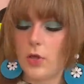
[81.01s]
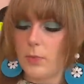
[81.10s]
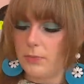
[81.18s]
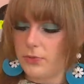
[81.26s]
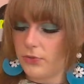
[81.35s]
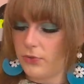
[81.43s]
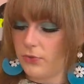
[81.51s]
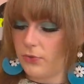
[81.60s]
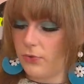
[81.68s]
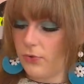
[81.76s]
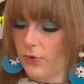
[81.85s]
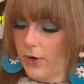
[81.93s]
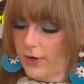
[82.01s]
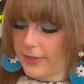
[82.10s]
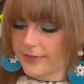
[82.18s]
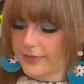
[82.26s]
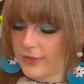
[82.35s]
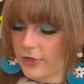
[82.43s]
blue
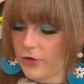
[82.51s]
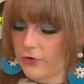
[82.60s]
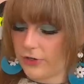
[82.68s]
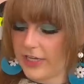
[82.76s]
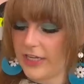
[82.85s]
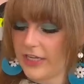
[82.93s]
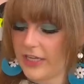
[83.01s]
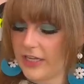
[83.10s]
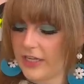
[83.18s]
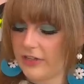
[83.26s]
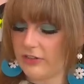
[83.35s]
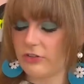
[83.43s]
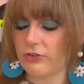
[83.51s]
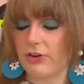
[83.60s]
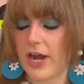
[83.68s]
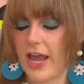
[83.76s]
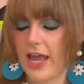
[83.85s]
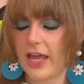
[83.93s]
or green,
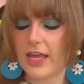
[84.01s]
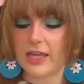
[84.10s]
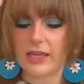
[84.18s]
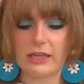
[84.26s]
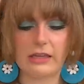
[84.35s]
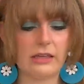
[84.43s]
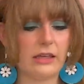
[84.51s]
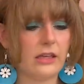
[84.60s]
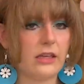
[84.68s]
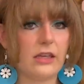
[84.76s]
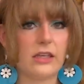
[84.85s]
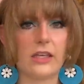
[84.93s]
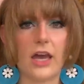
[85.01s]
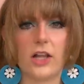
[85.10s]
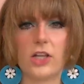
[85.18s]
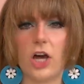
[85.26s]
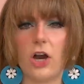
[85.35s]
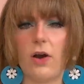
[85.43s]
gray,
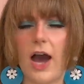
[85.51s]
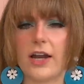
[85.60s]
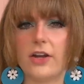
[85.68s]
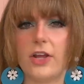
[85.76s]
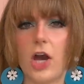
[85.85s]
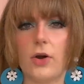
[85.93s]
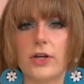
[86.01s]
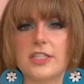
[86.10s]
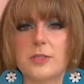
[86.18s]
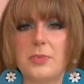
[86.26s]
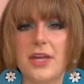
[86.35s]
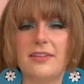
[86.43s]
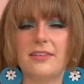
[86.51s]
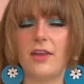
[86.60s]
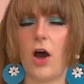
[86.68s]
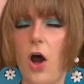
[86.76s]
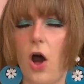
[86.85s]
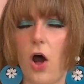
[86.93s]
yellow. I don't know. It's been
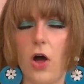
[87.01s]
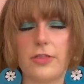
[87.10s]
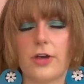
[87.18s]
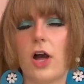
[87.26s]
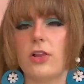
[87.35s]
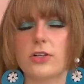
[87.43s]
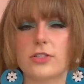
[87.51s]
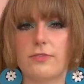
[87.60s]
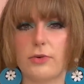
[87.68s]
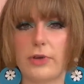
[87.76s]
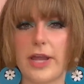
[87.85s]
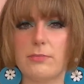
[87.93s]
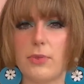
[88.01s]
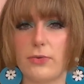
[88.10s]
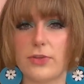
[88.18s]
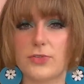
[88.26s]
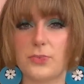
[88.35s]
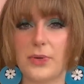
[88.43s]
all the colors of the rainbow this